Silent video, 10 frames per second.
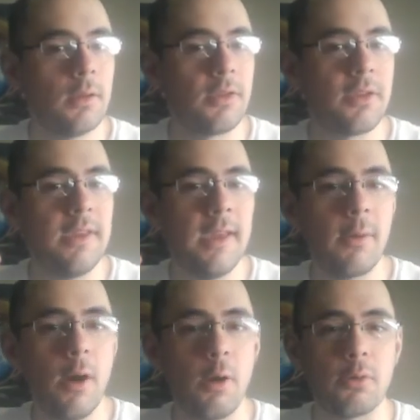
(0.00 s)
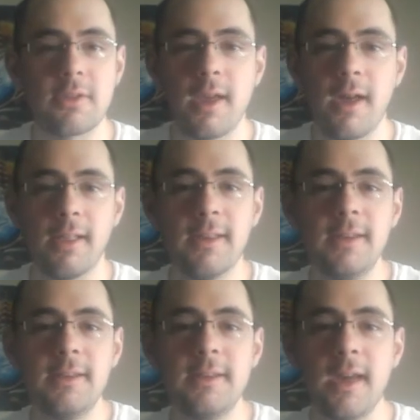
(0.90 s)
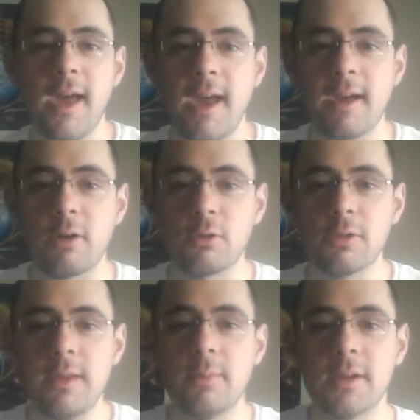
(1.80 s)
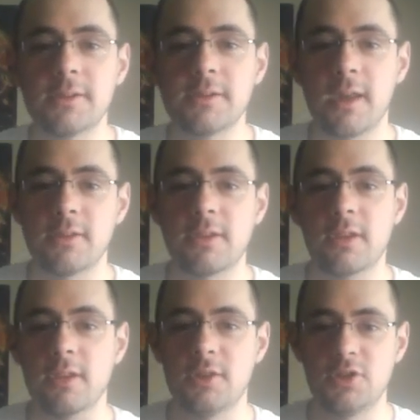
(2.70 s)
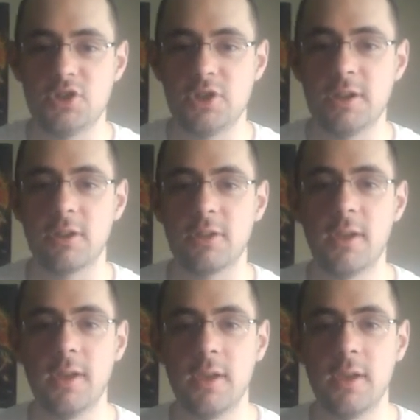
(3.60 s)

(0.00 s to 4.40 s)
Sierra Hotel, India, Echo, Lima, Delta, Shield.